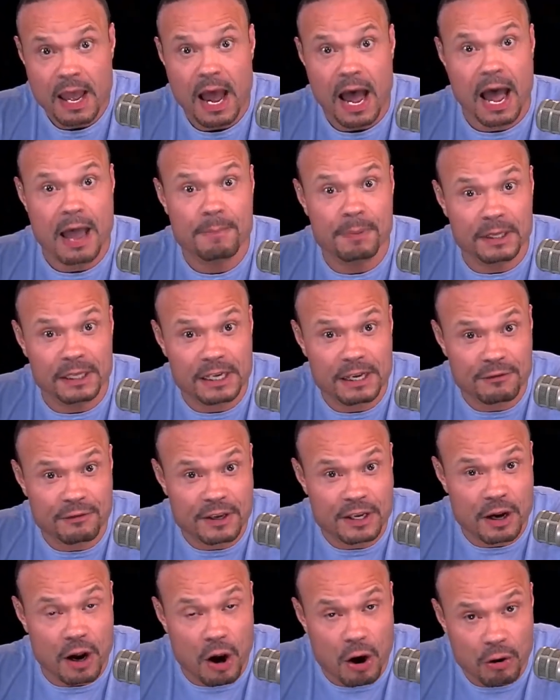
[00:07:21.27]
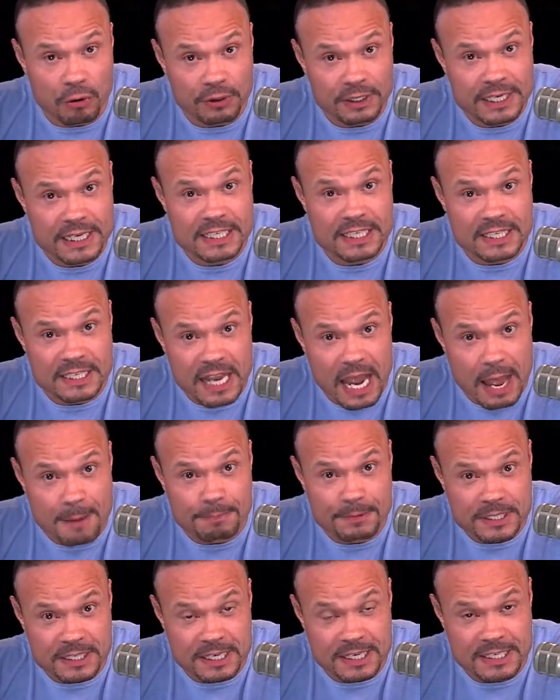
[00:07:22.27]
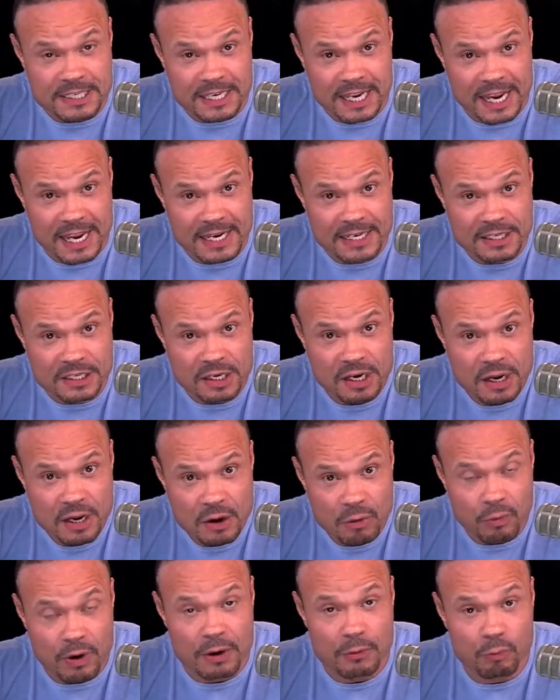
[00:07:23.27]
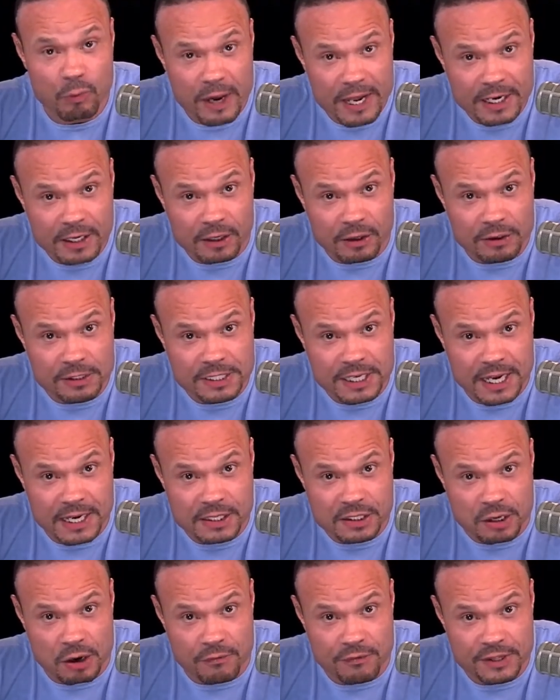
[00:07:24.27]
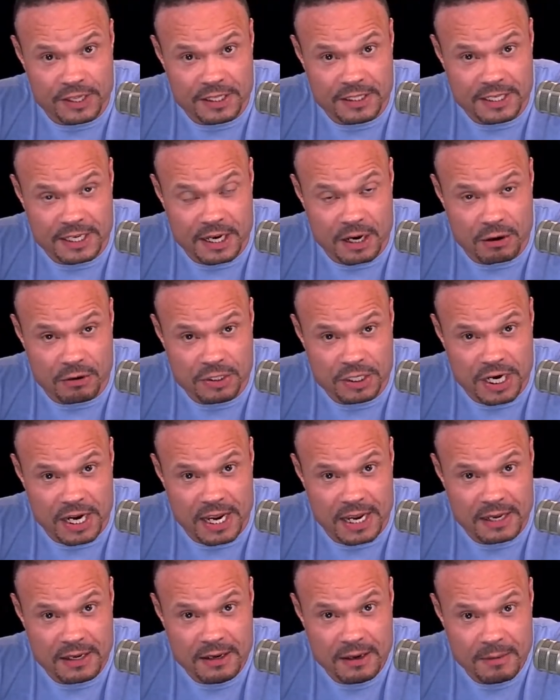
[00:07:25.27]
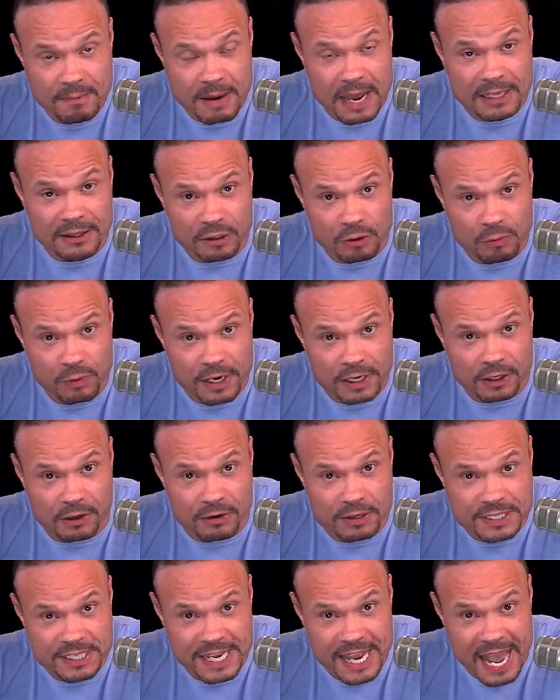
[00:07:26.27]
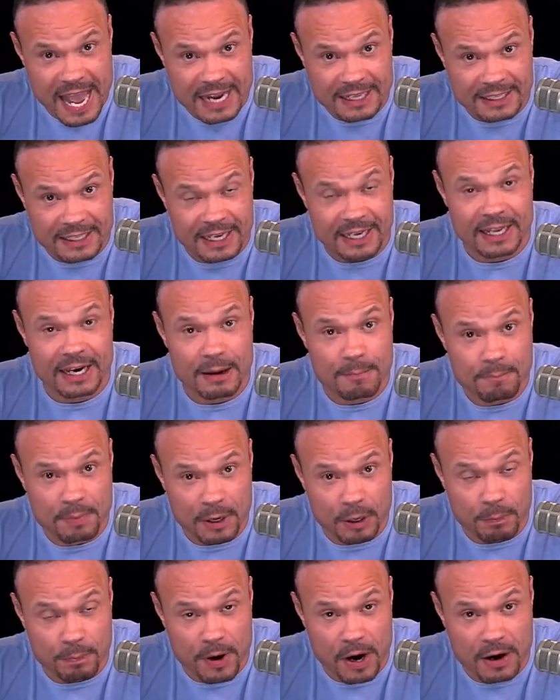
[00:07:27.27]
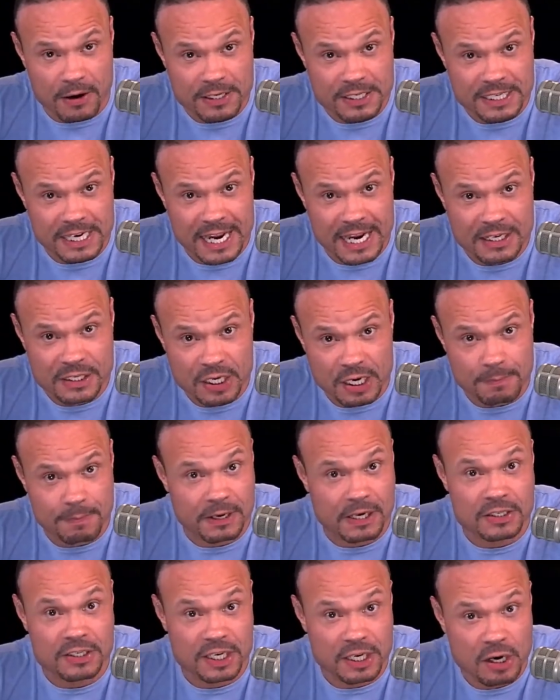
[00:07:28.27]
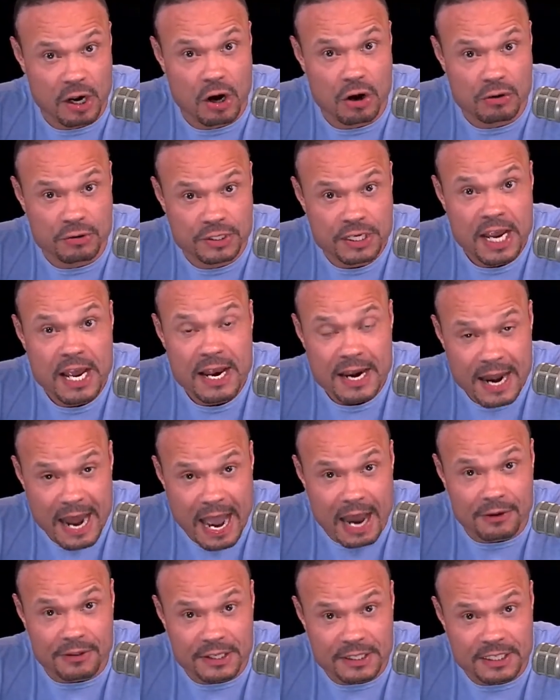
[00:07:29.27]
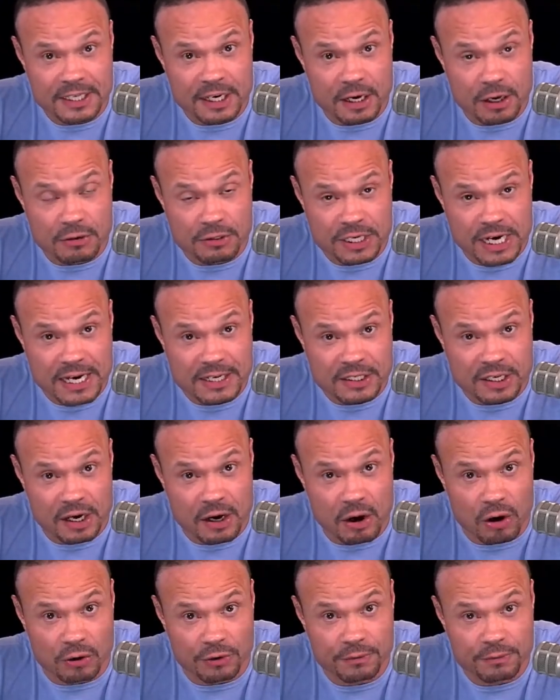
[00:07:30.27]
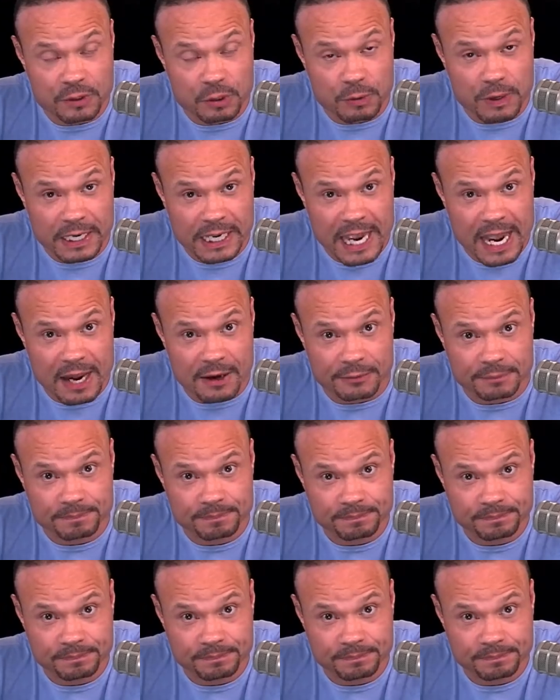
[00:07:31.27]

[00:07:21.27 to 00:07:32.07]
I believe he only stops this case when Whitaker takes over the DOJ. Matthew Whitaker is the acting, and then Bill Barr is the AG, because he knows now the DOJ is going to hold him to account.